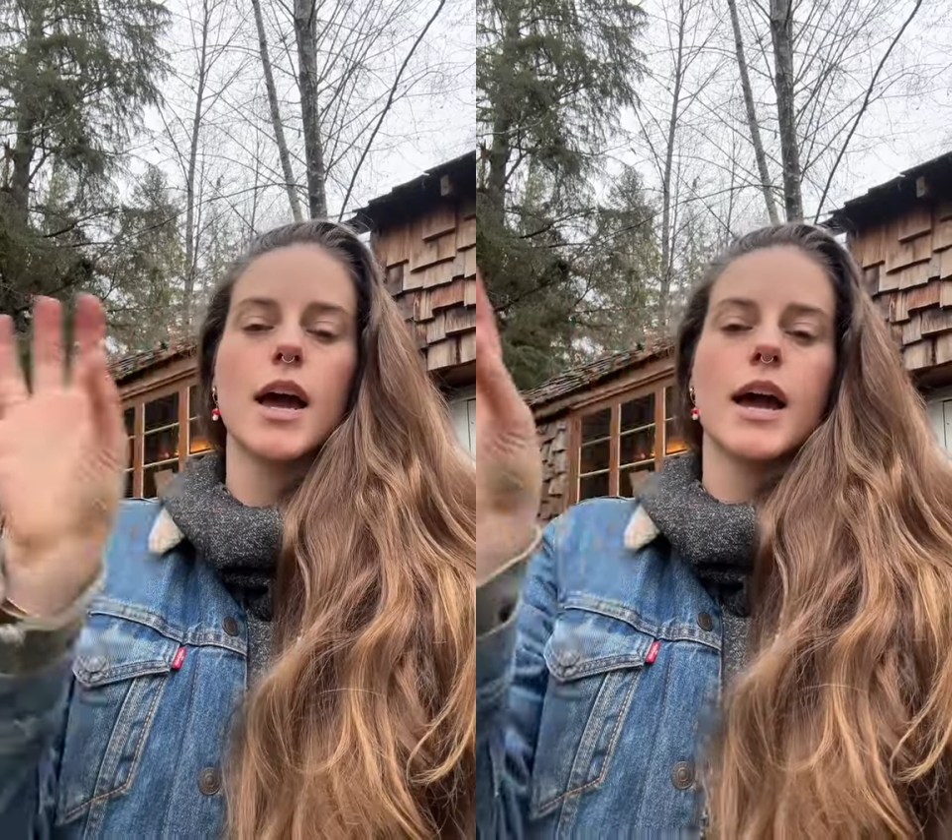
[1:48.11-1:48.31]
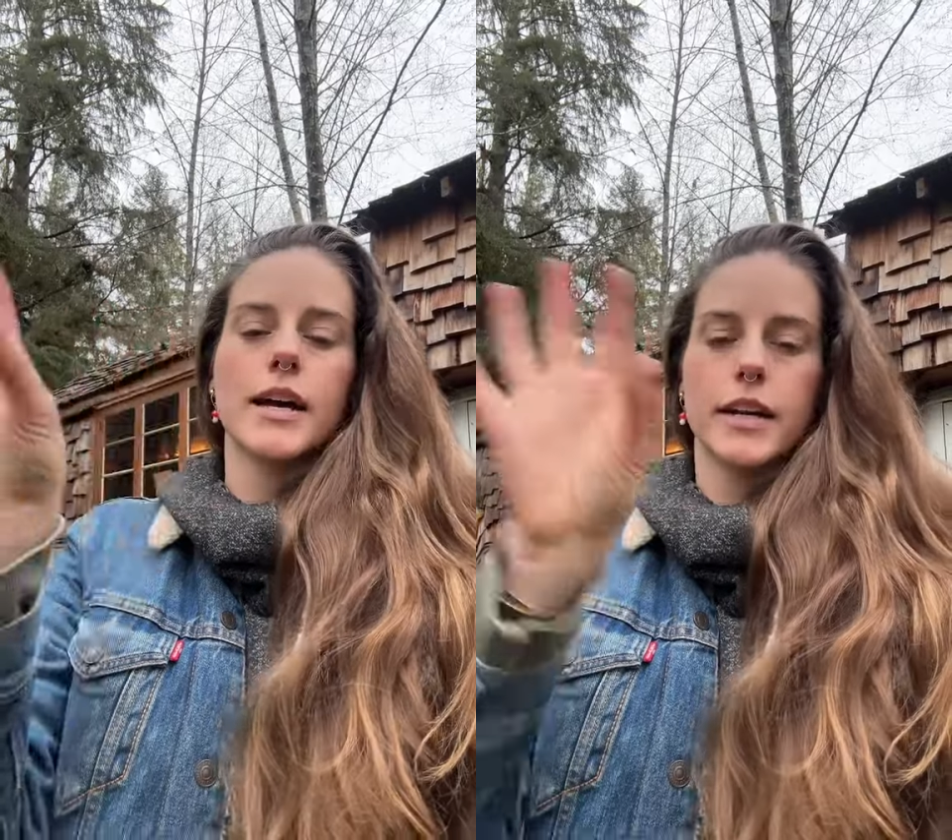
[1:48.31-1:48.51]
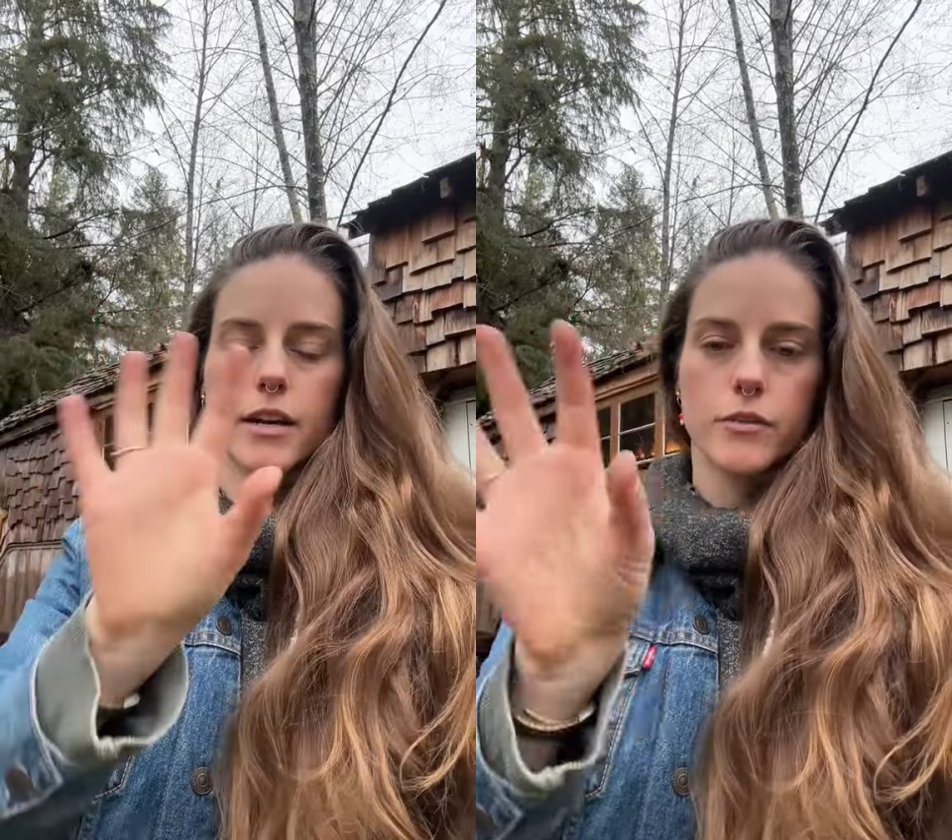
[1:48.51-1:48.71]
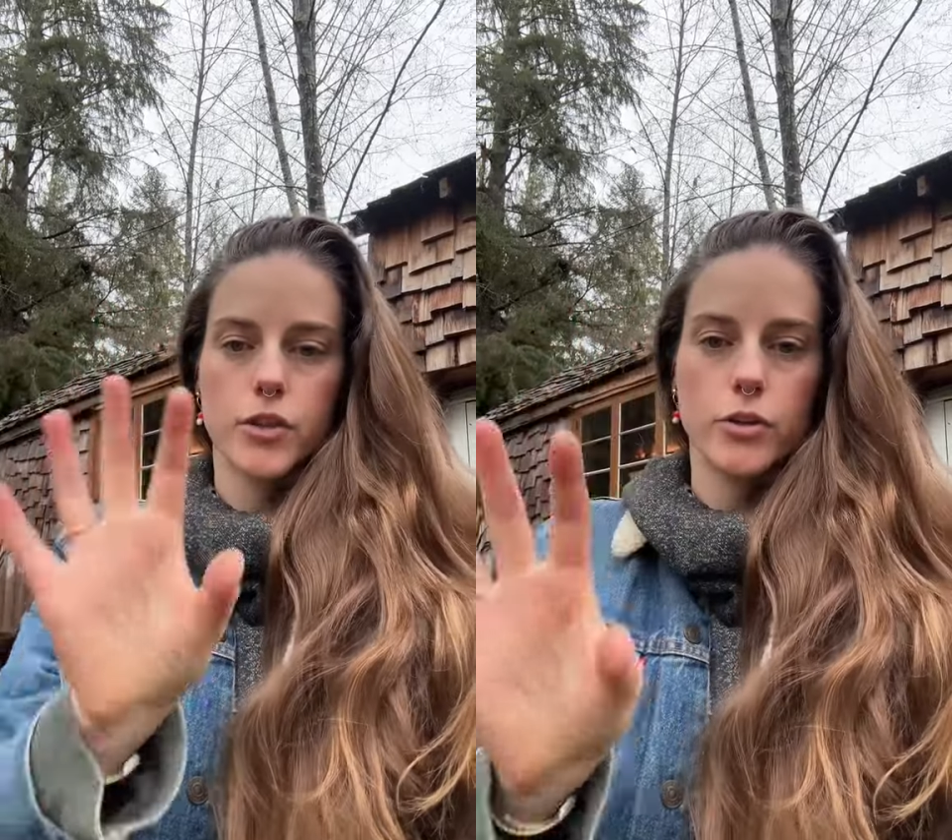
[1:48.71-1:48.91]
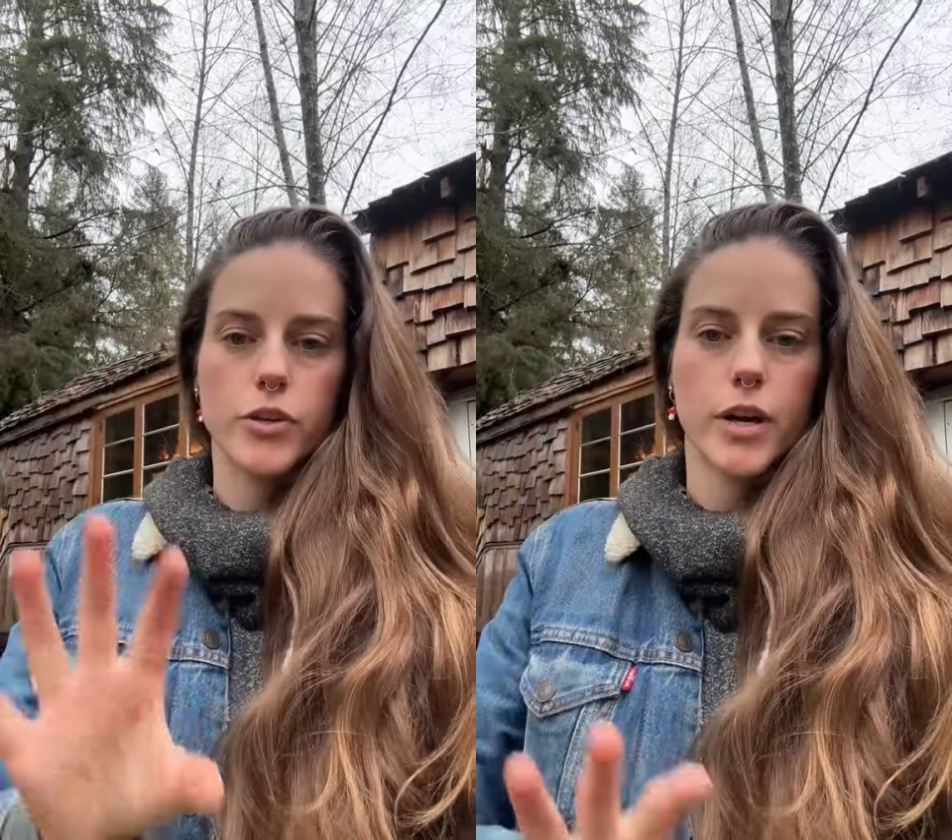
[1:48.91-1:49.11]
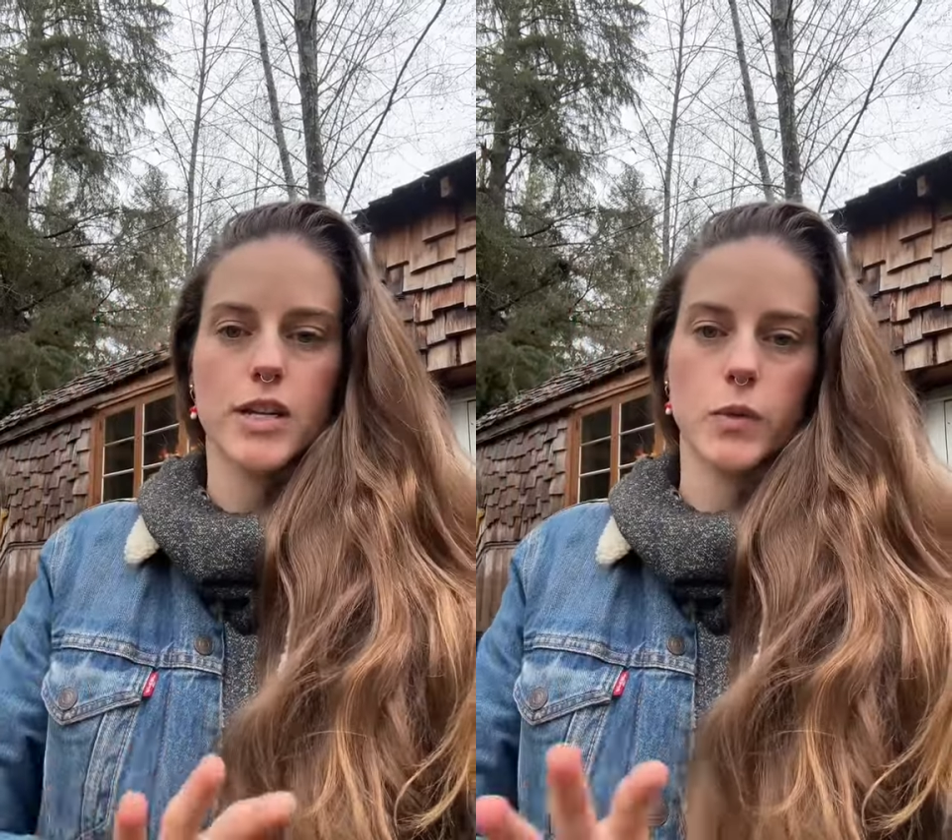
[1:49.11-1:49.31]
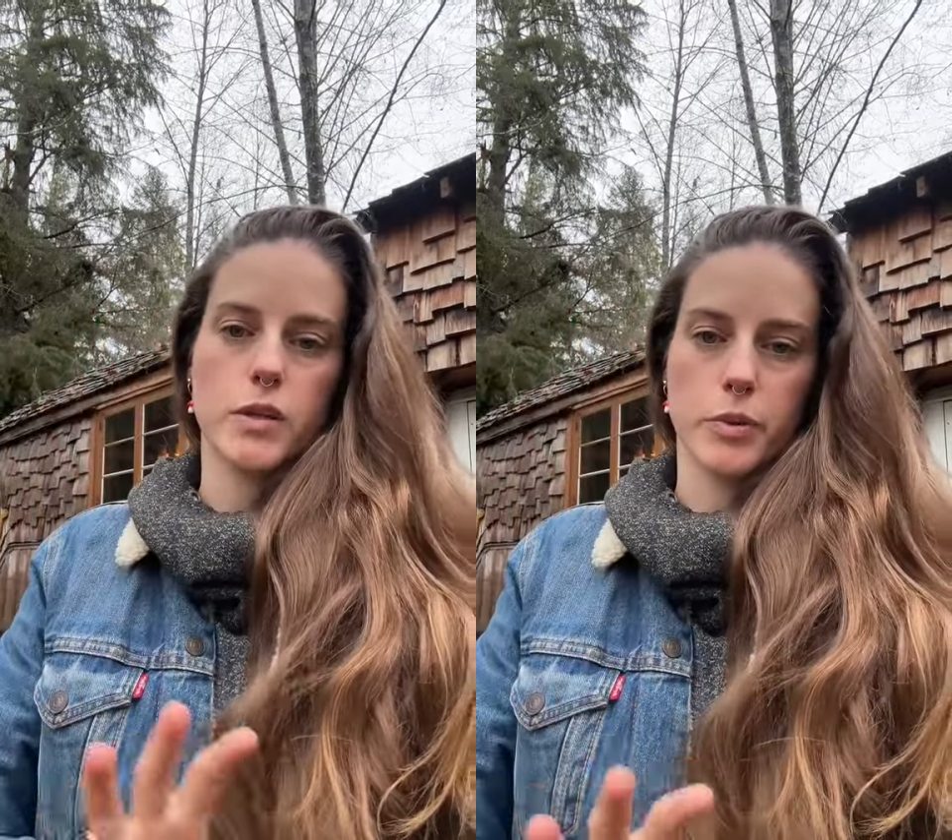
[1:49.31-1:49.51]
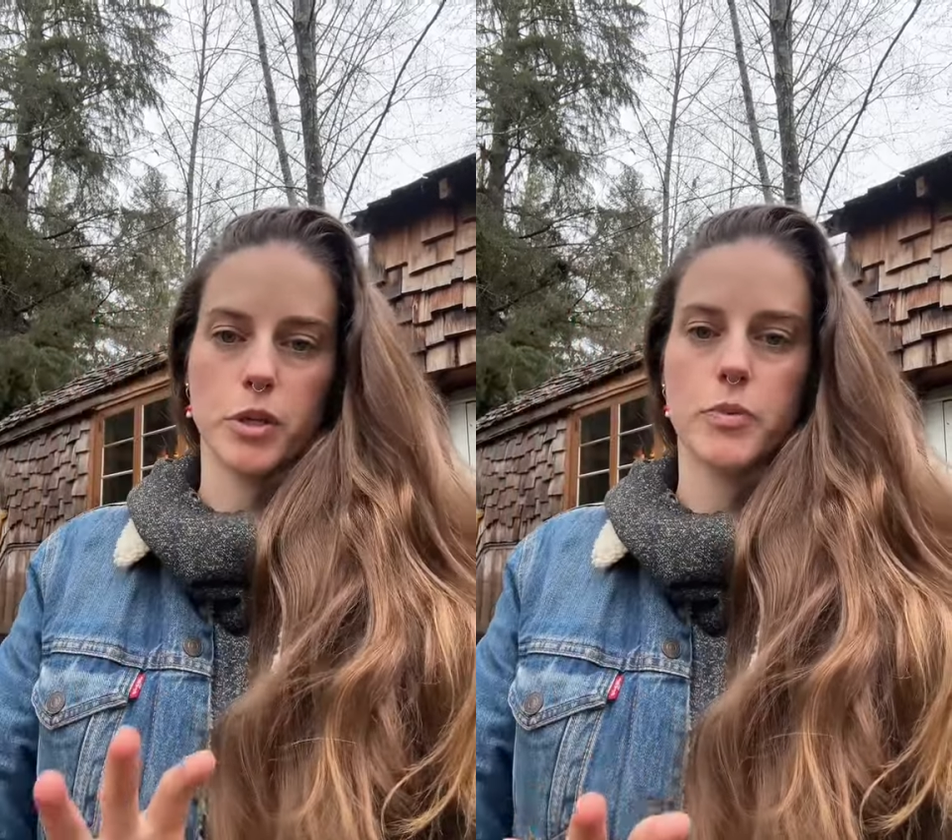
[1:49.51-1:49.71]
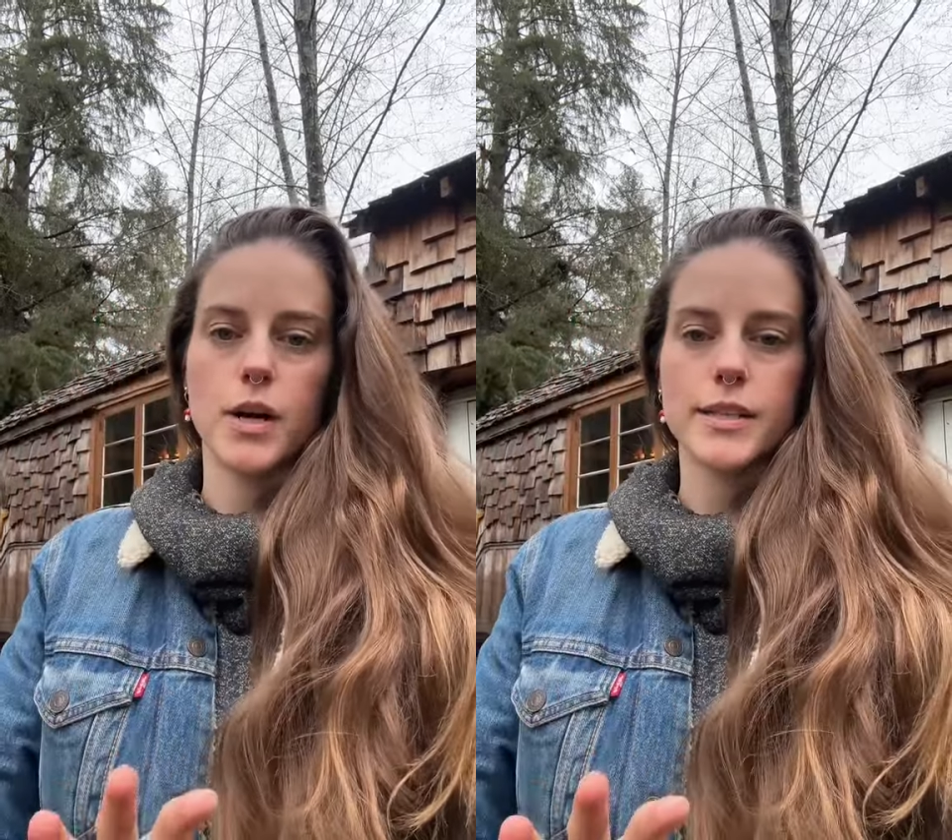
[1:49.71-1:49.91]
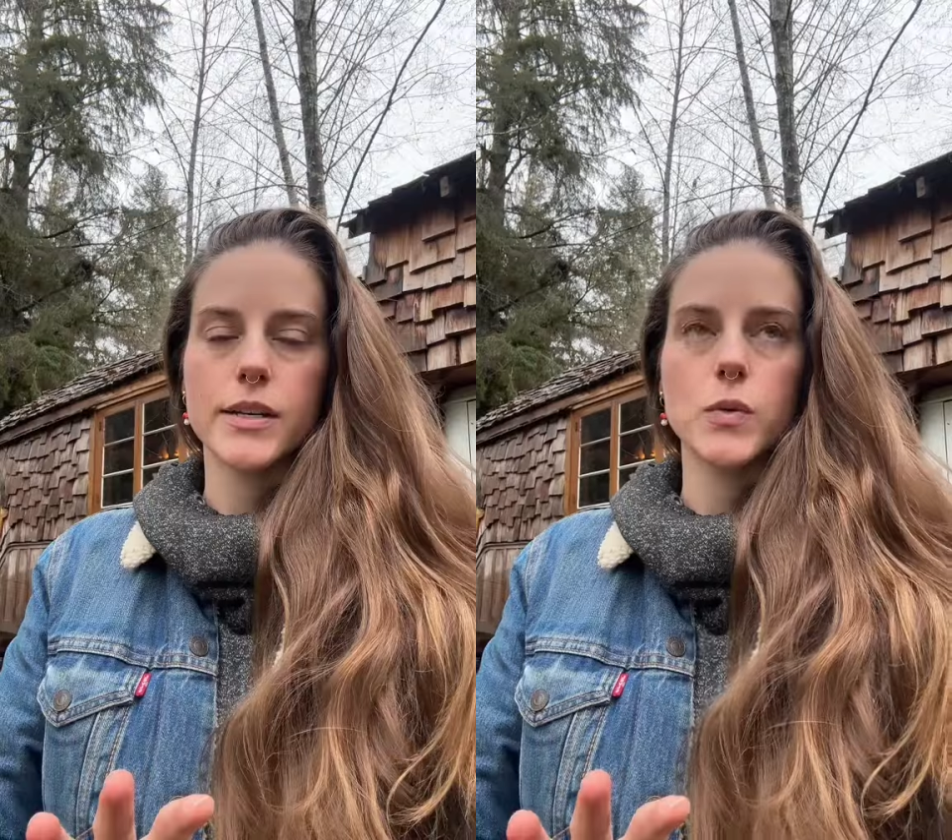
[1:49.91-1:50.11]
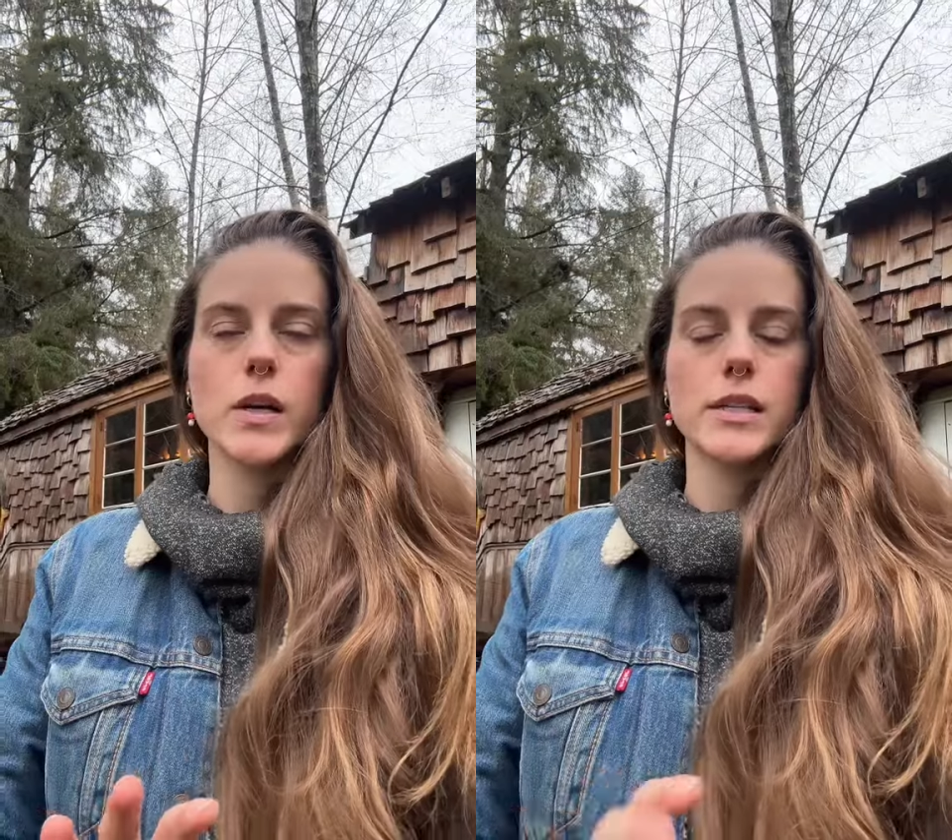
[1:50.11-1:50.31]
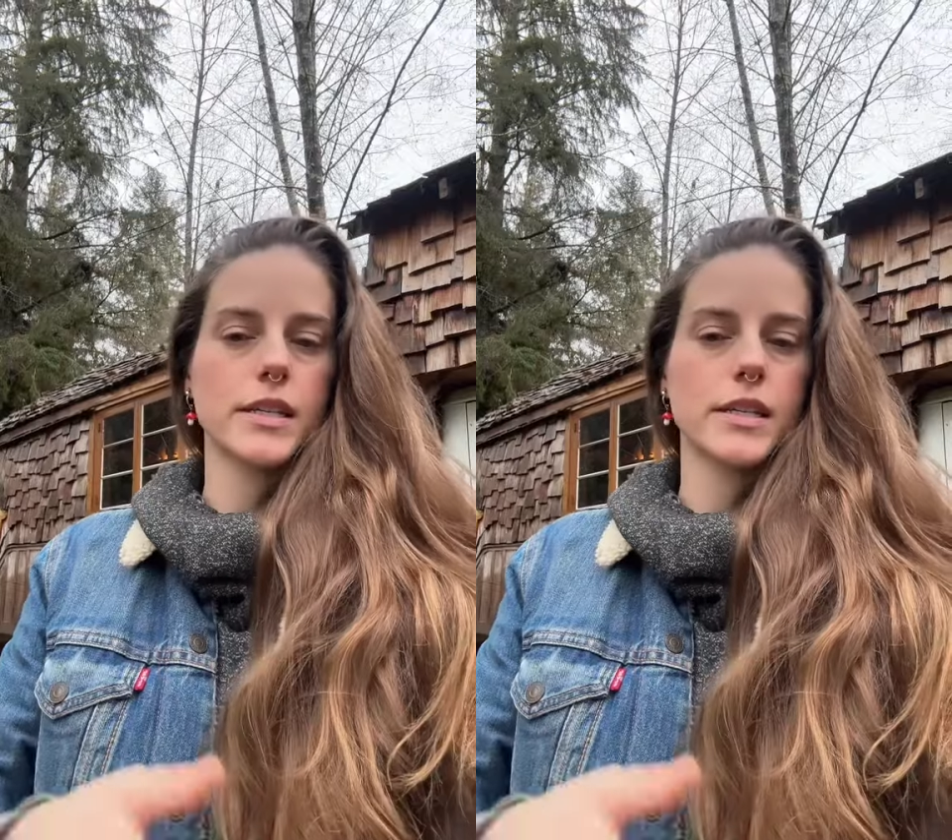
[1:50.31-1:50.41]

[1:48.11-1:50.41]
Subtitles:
and kind of showed you guys what the build process was,